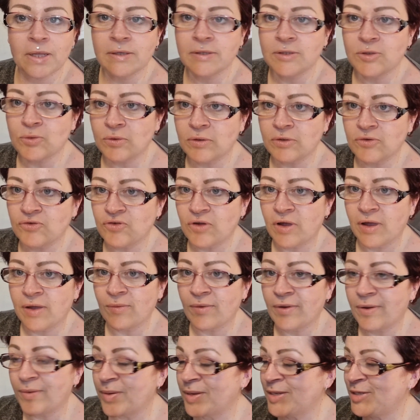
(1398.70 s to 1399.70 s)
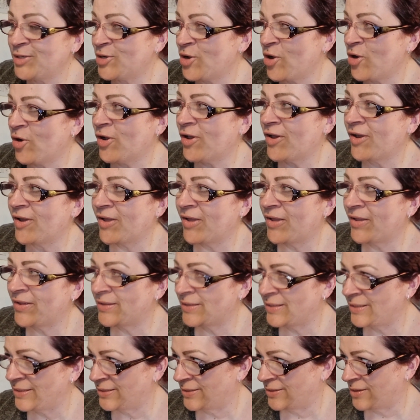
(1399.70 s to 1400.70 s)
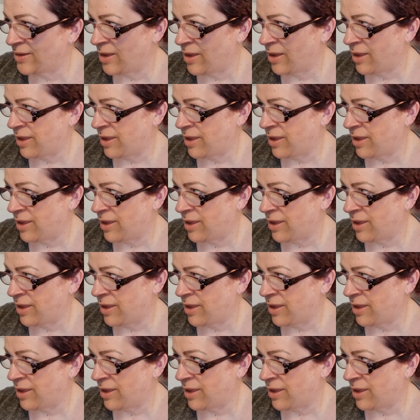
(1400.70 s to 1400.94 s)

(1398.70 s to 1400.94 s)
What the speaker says: Do you want to try one of my chocolates?